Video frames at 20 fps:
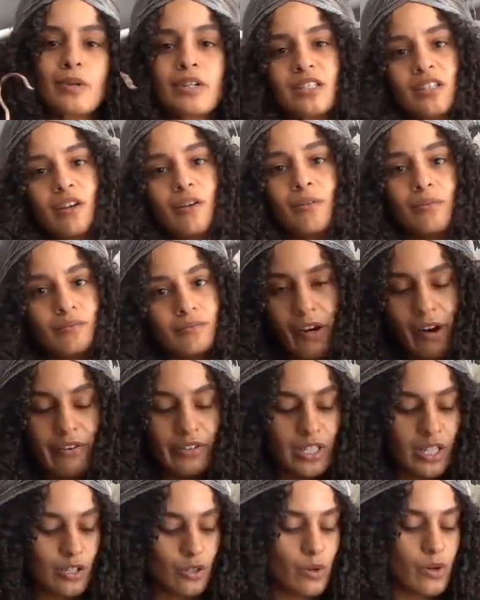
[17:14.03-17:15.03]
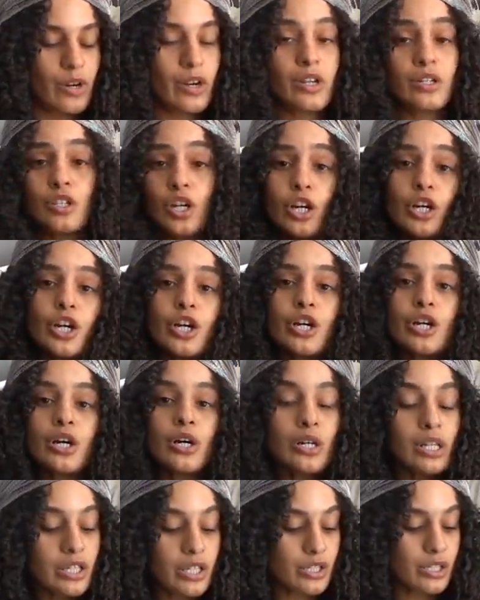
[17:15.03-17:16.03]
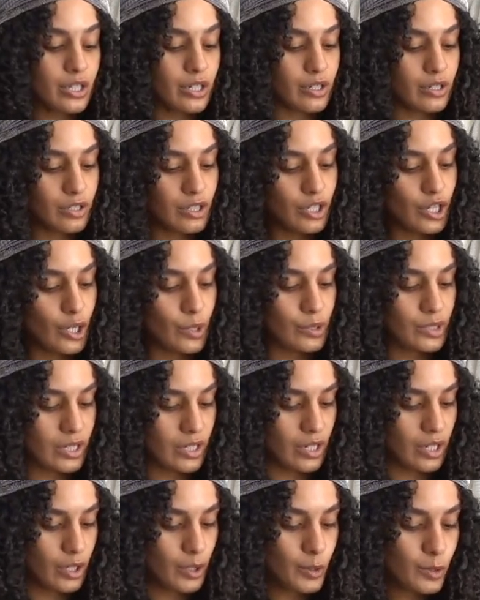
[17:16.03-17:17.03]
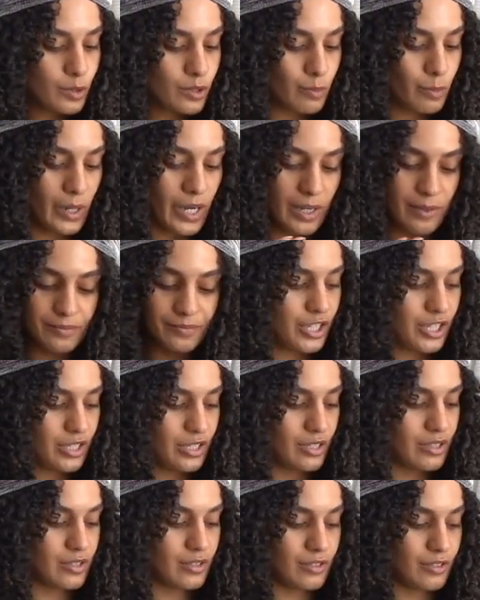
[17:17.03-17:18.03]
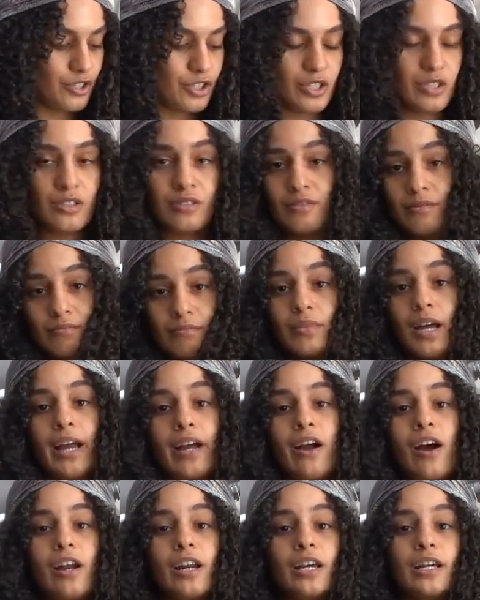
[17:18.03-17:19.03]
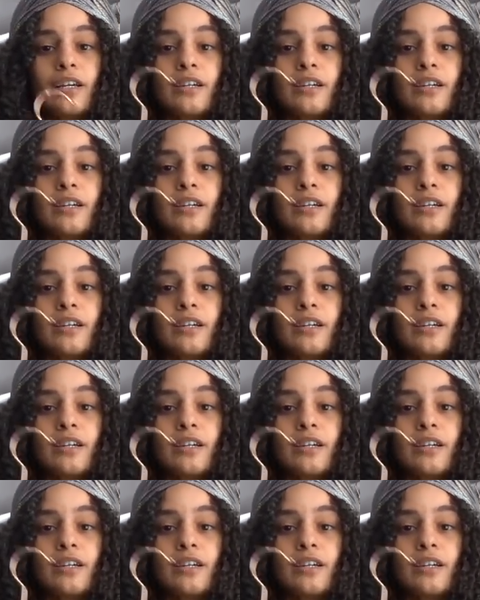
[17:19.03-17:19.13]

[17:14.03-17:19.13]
because I don't gravitate toward darker colors and tones and hues, but she's she's iconic.